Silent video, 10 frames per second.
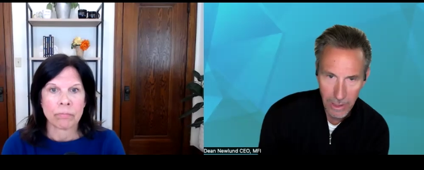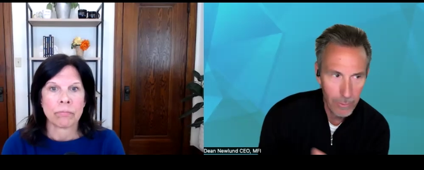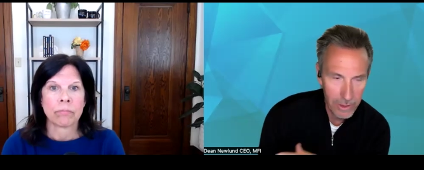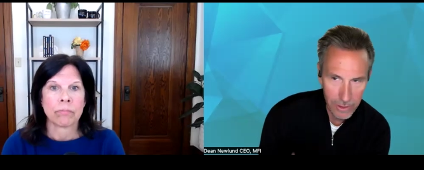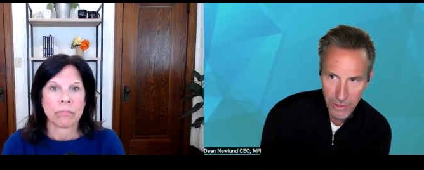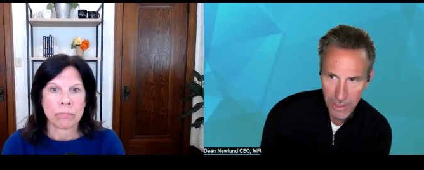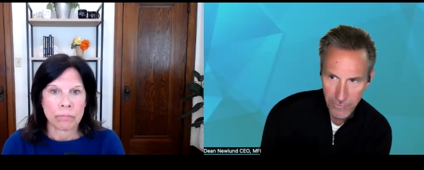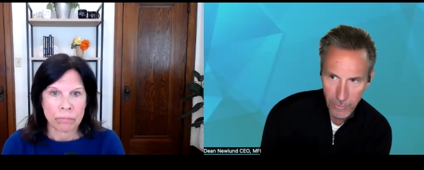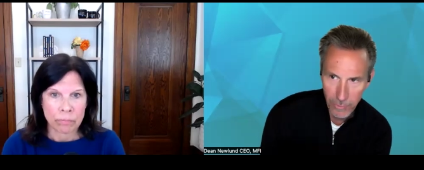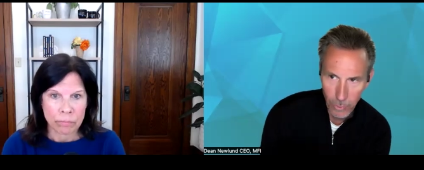Speaker 1: and how it can
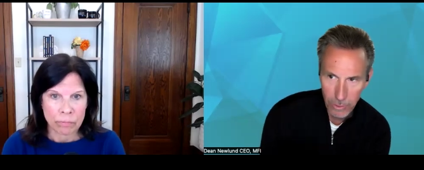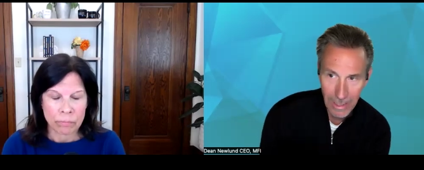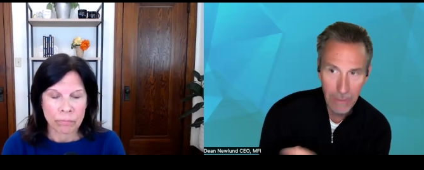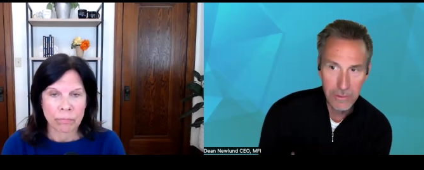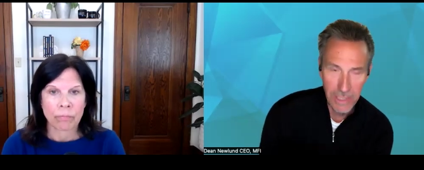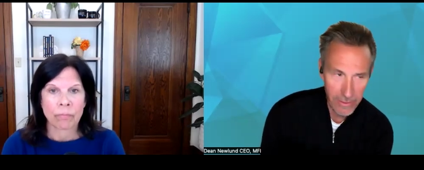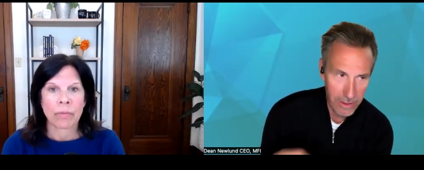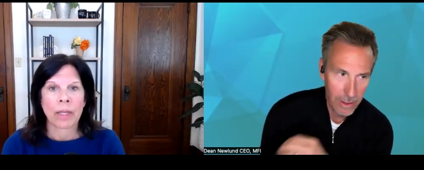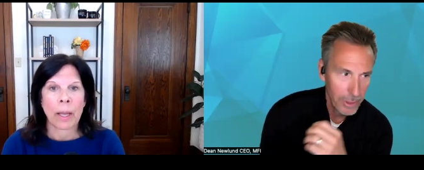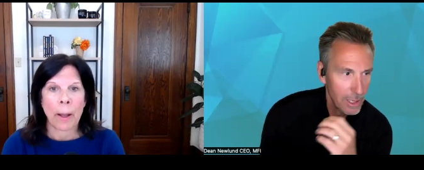transform the world outside of
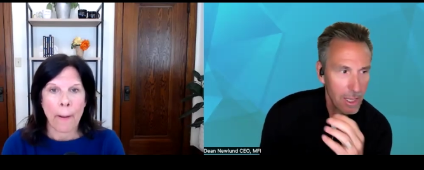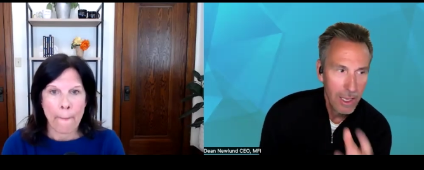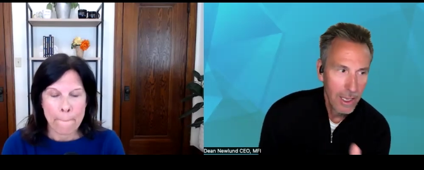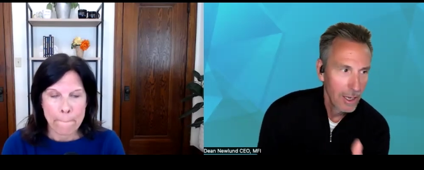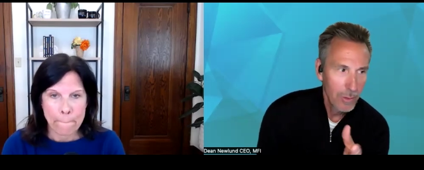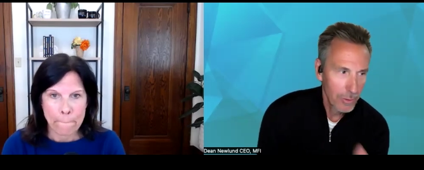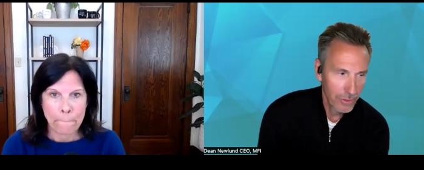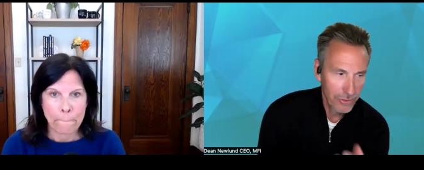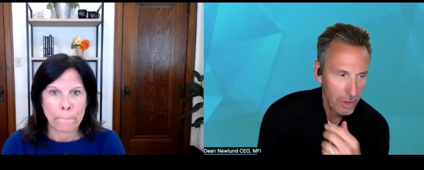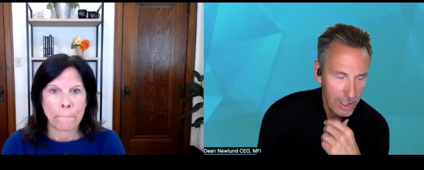the company. We were
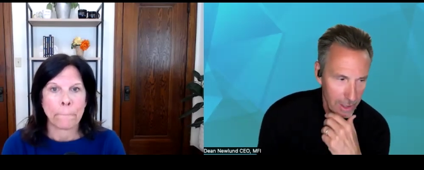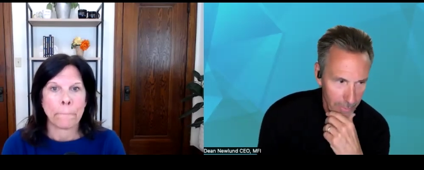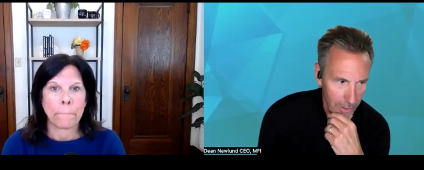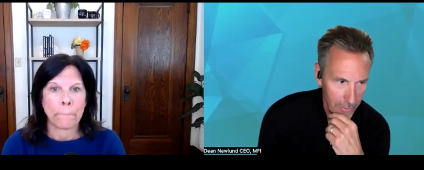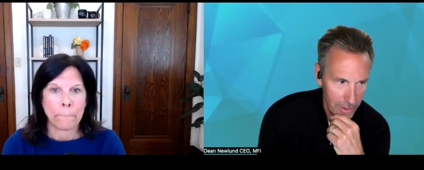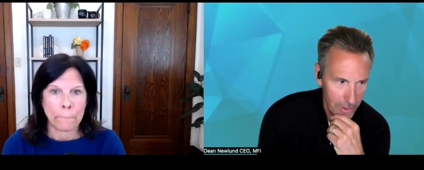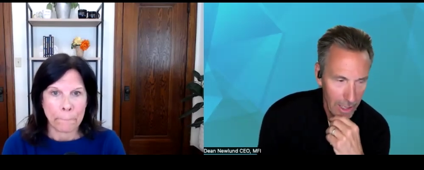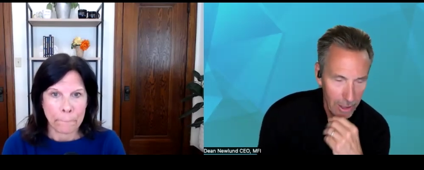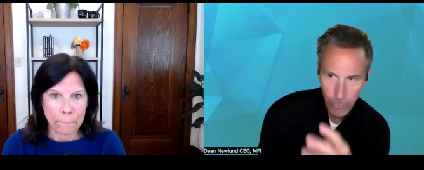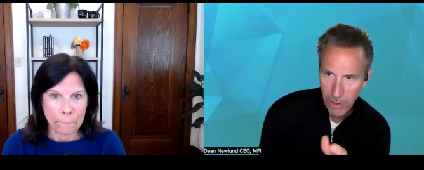just talking about, you
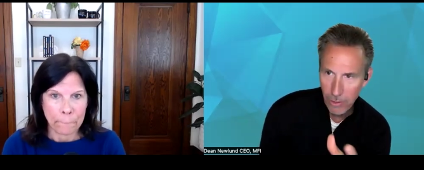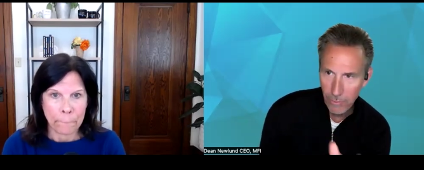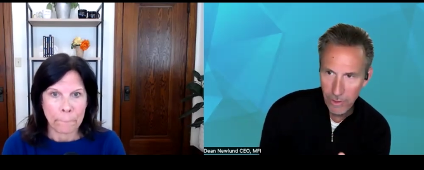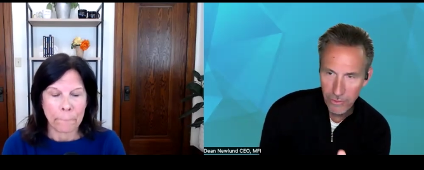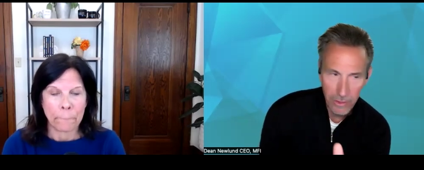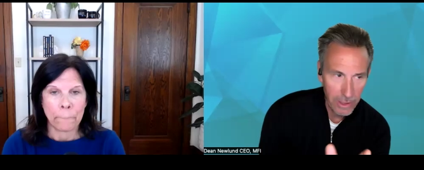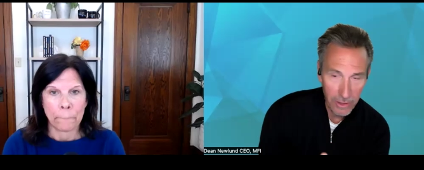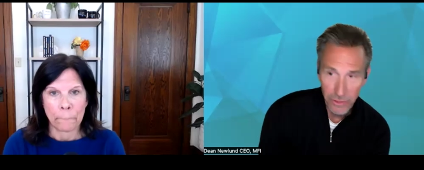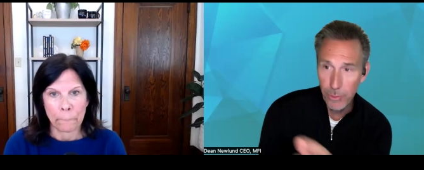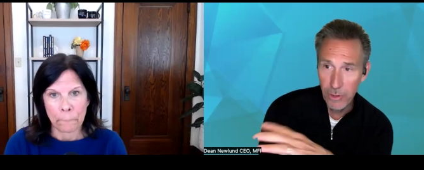know, how do we increase the
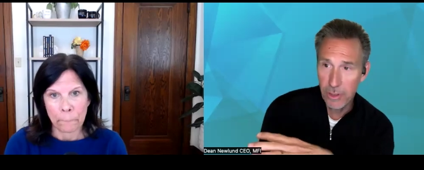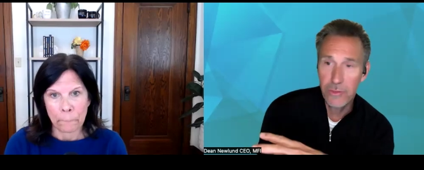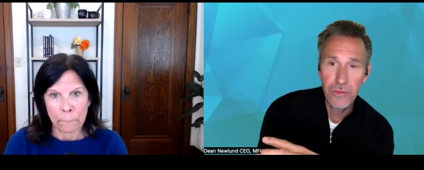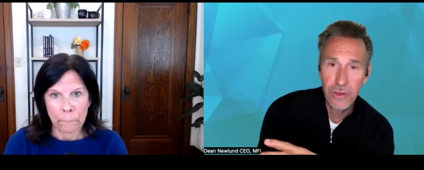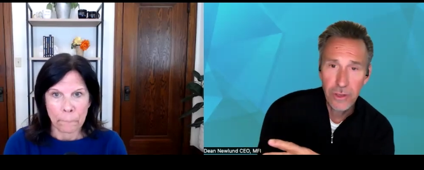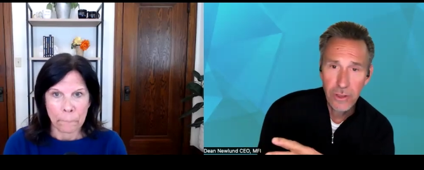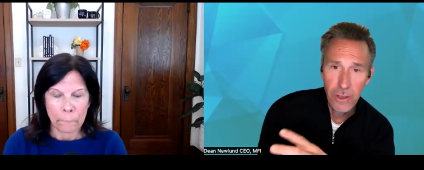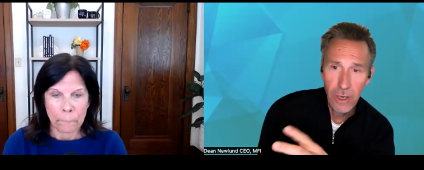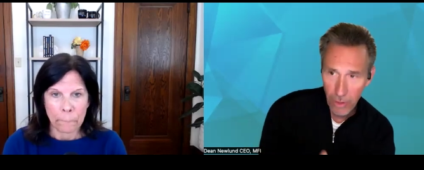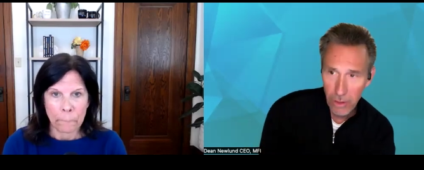experience
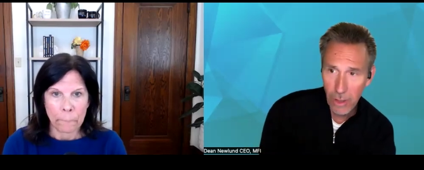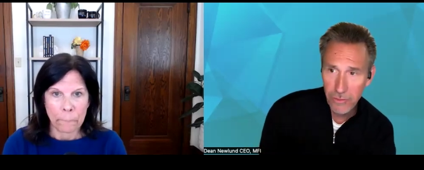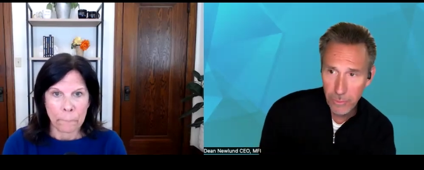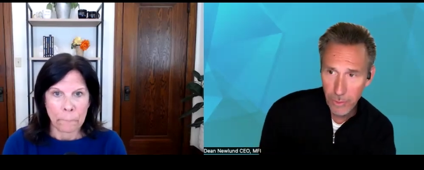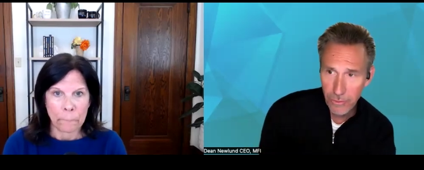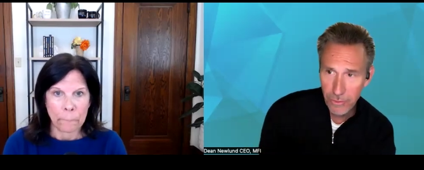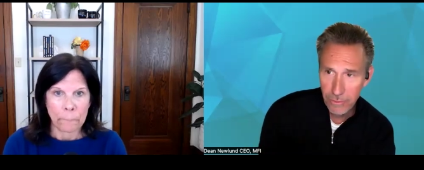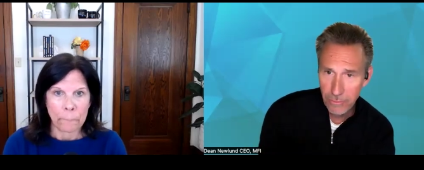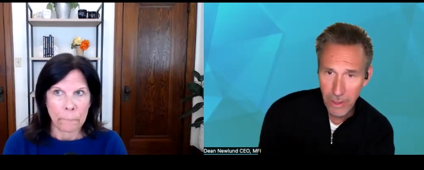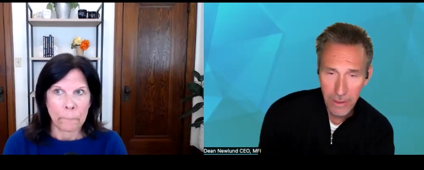of our
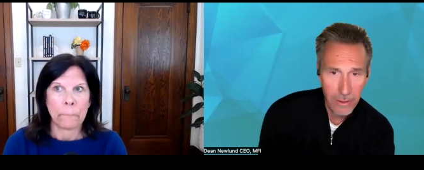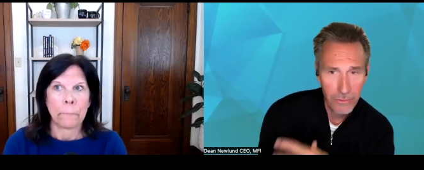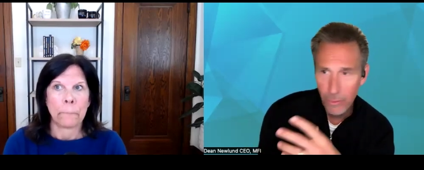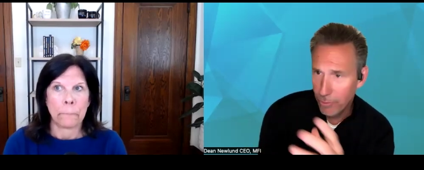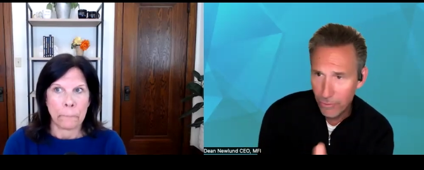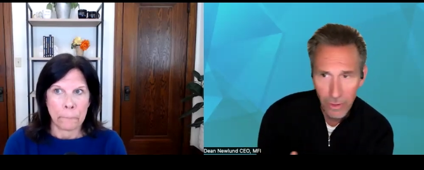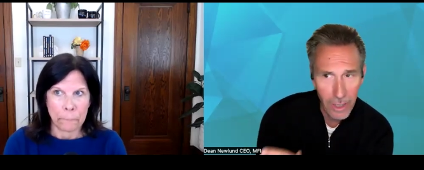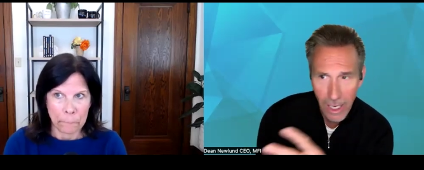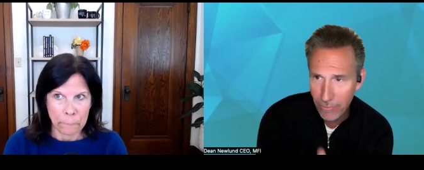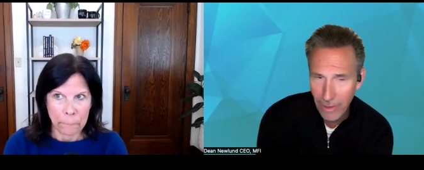customers, right? So there's a
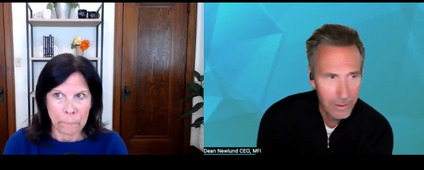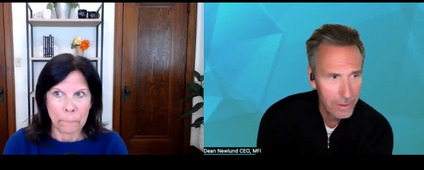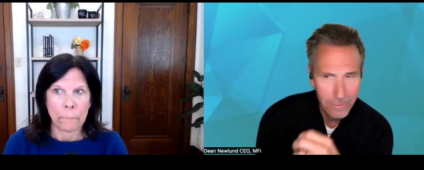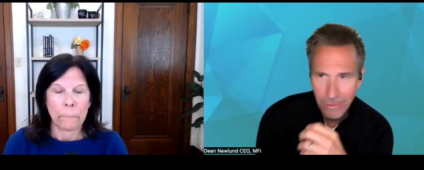lot of like